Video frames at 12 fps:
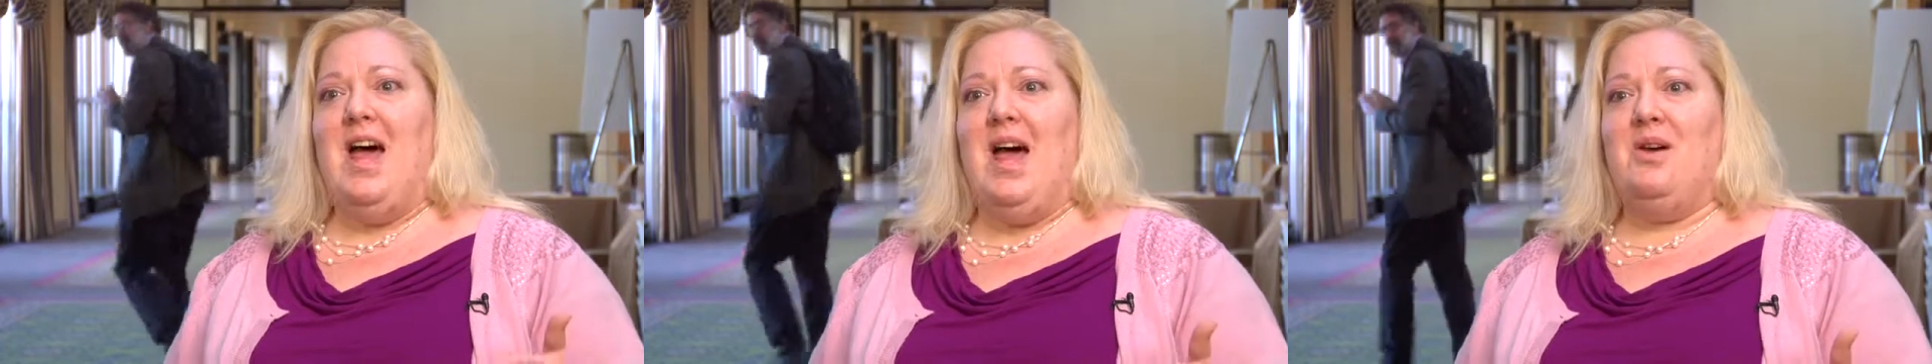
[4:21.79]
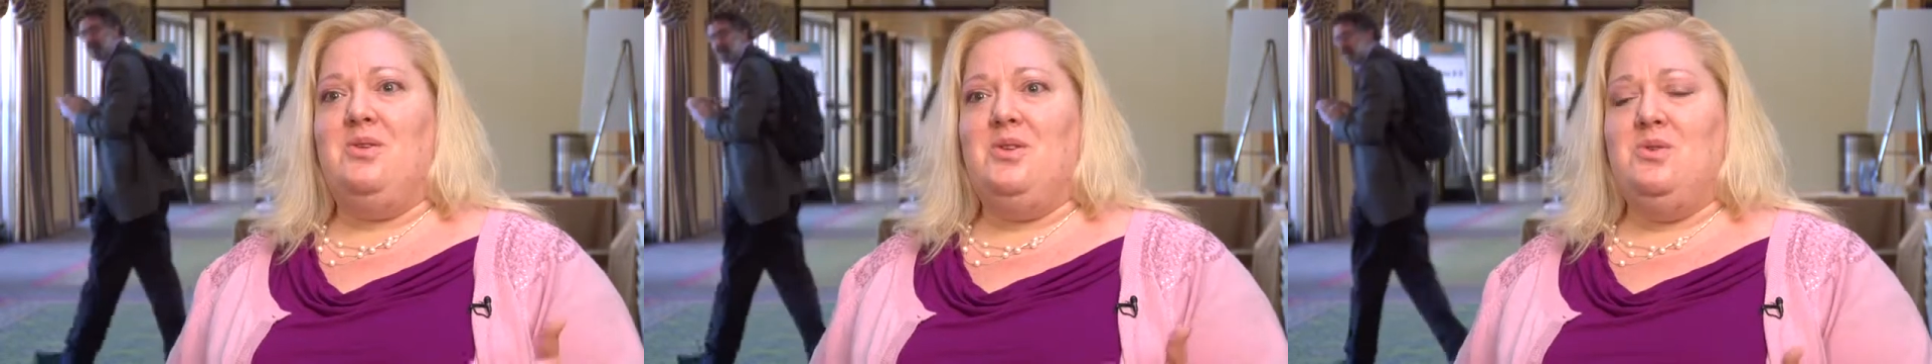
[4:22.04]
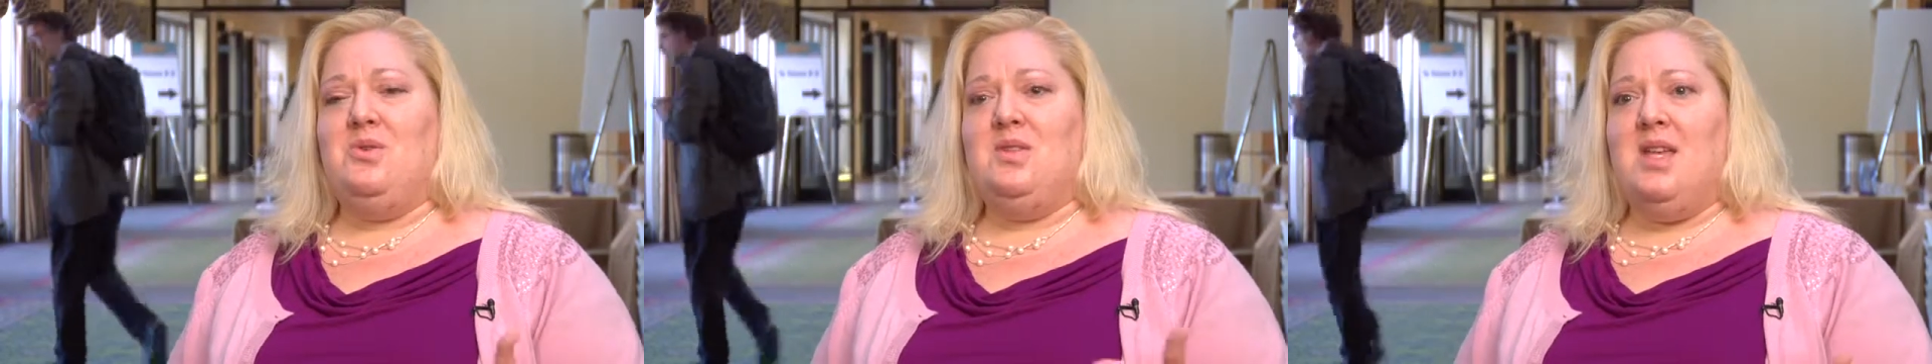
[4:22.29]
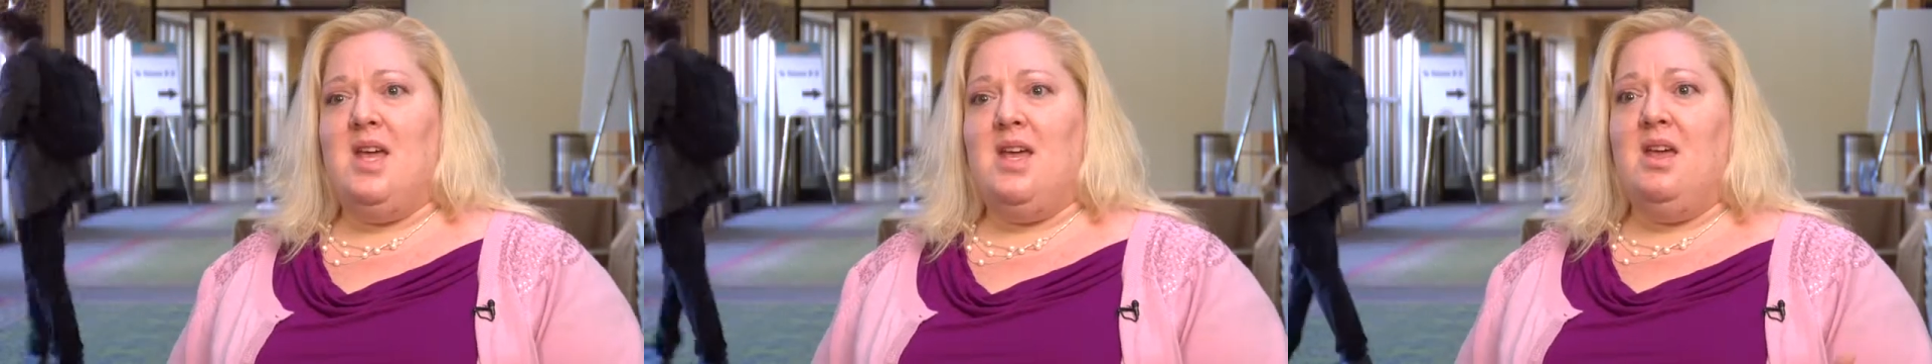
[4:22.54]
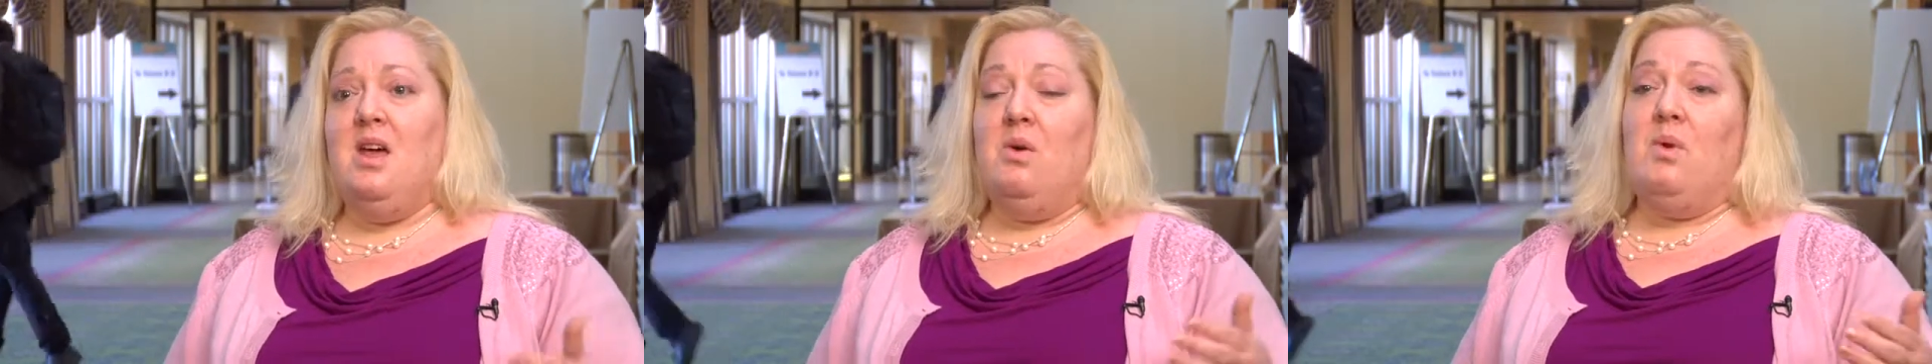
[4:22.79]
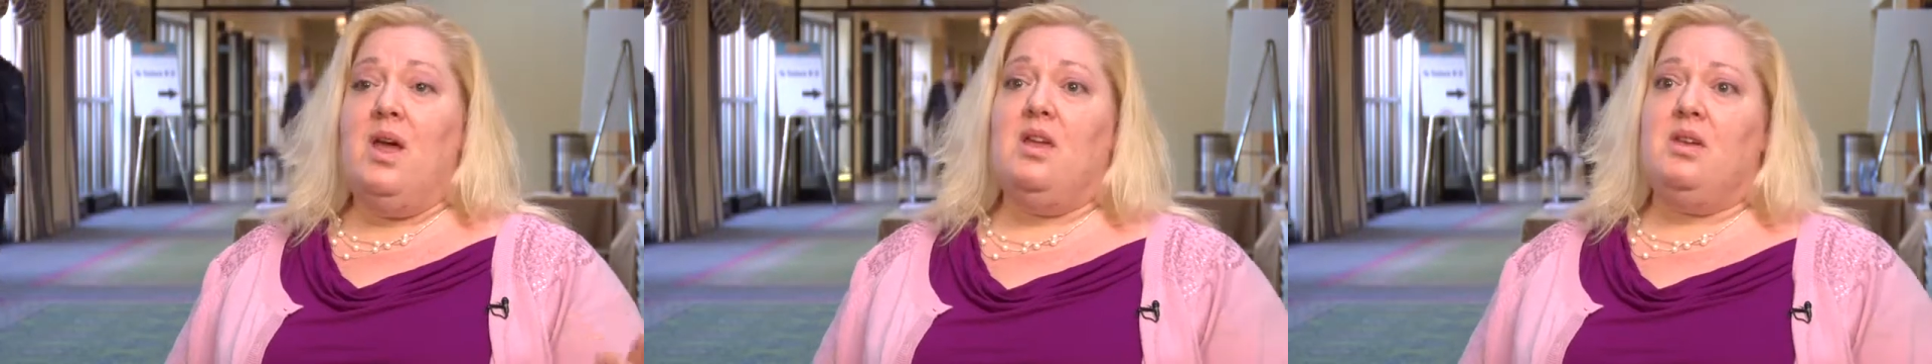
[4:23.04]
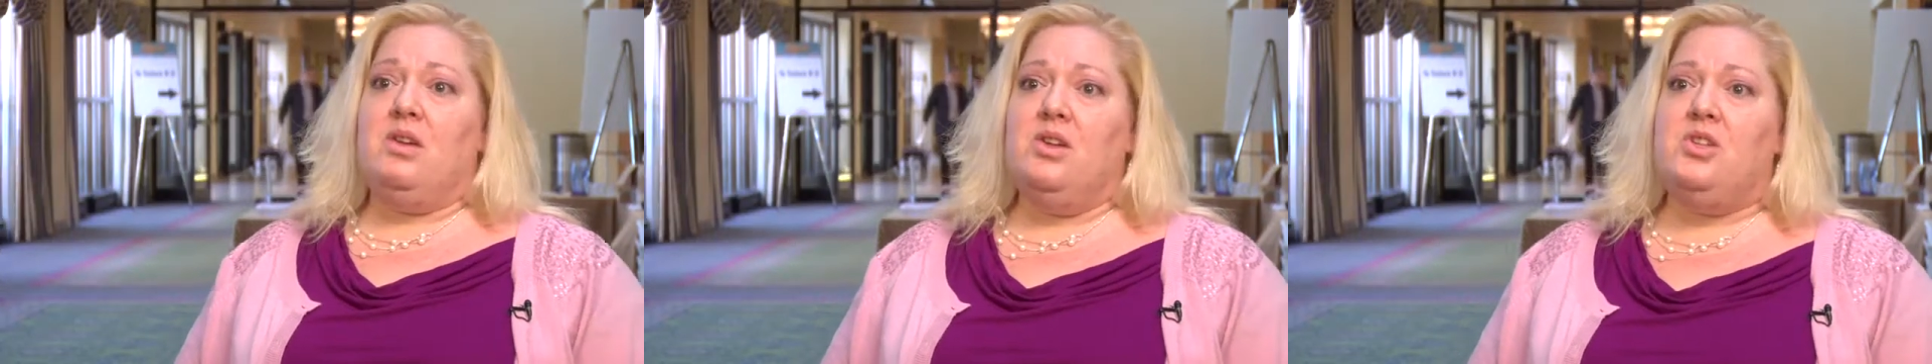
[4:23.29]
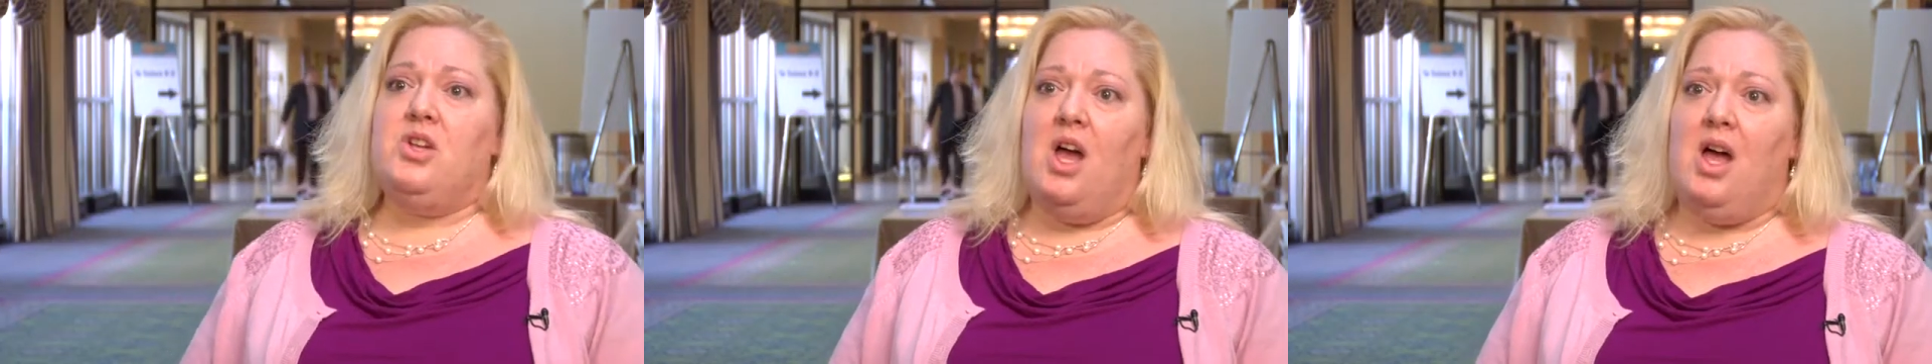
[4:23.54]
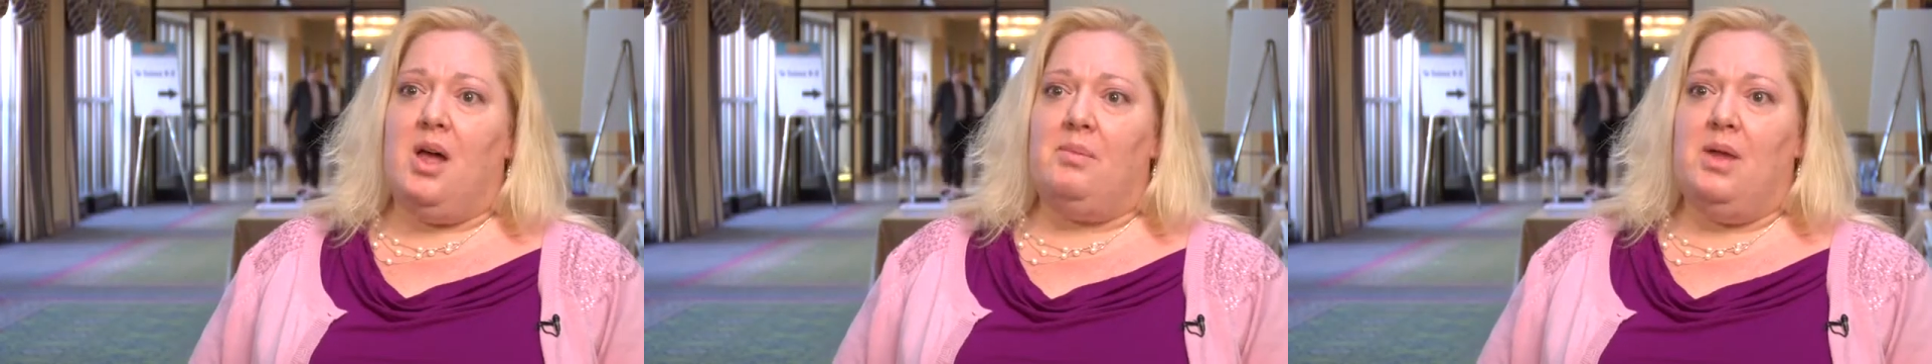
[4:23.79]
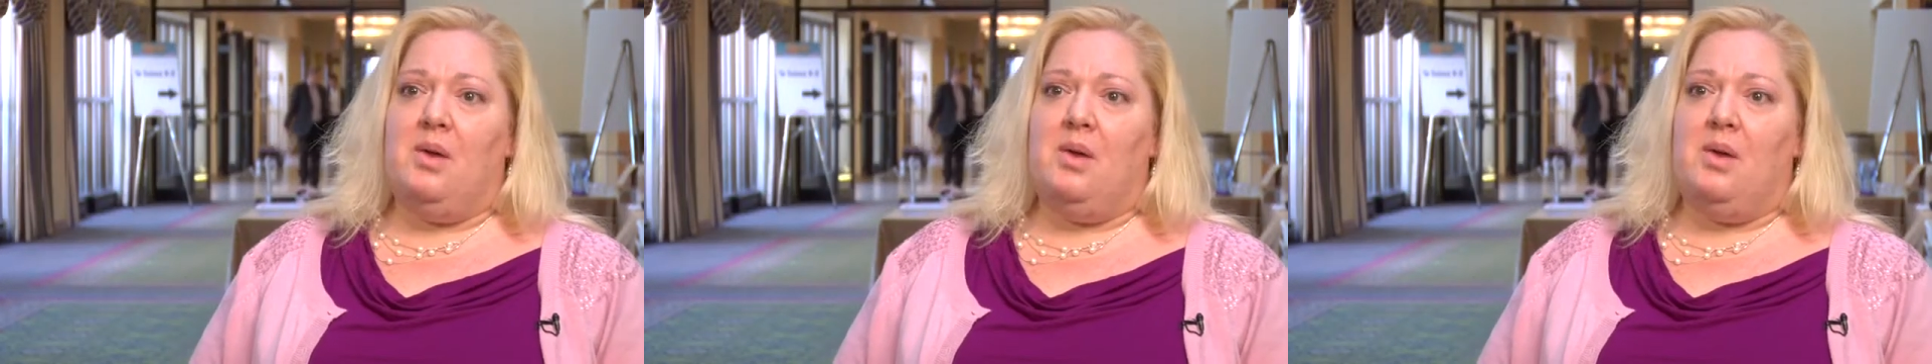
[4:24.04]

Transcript: How do you say, why, good job?